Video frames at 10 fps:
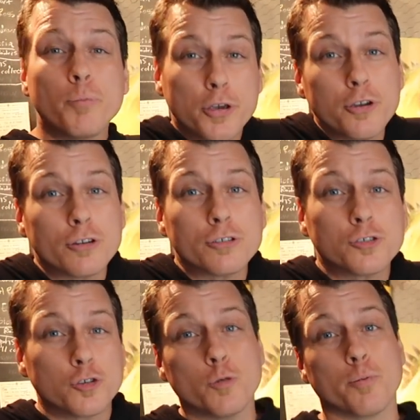pure
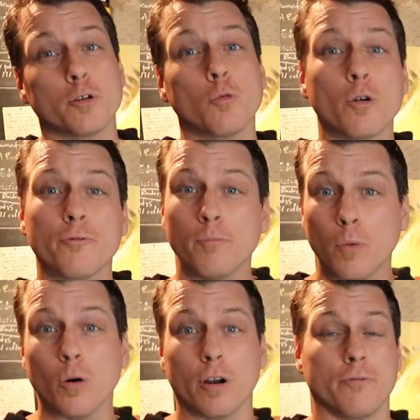super dwarf
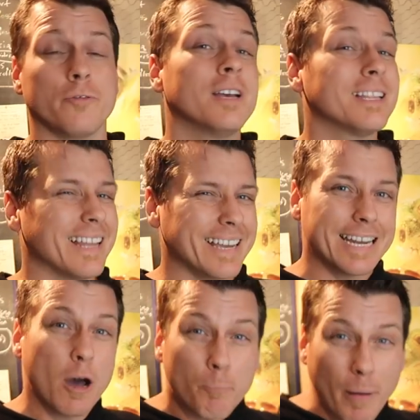morph, like
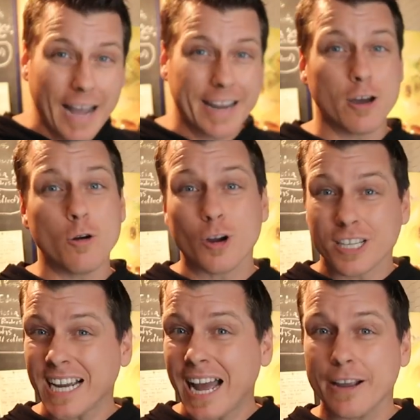an albino or
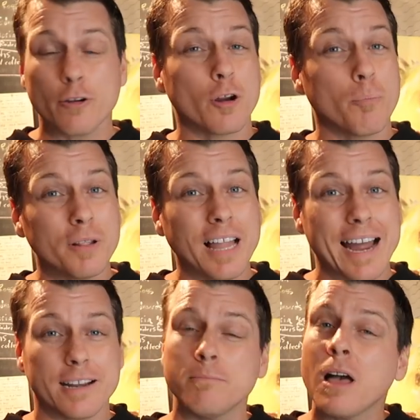tiger or
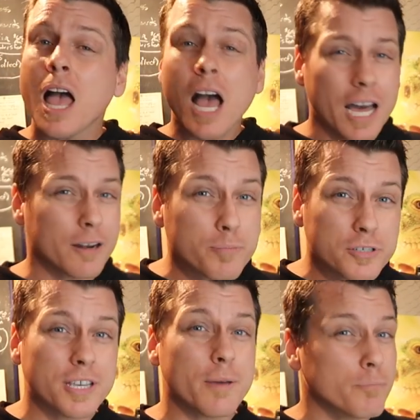platinum,
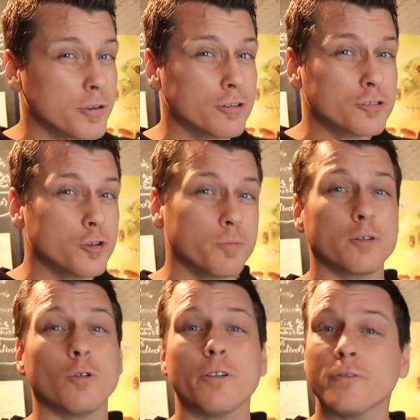100% pure
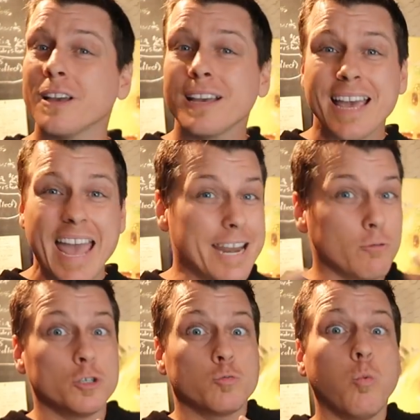super dwarf, and
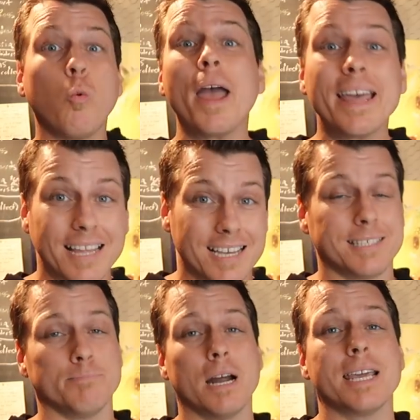it was way
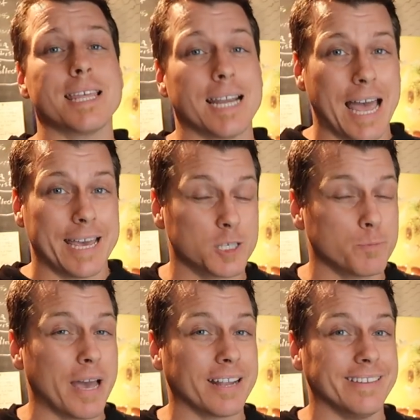less money than I
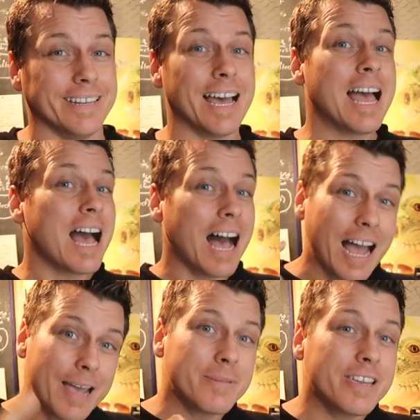expected.
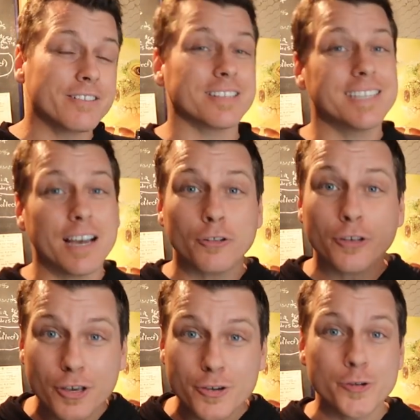I'm here to
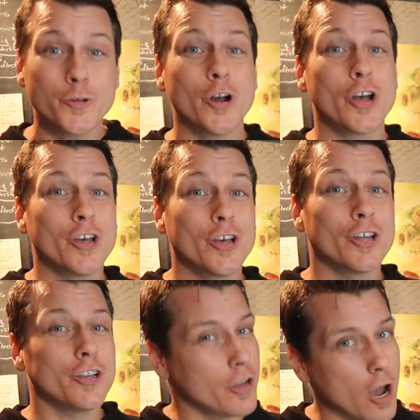tell you,
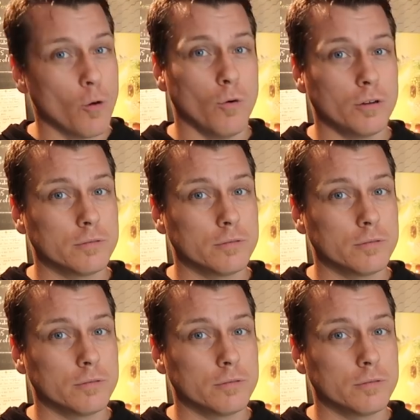no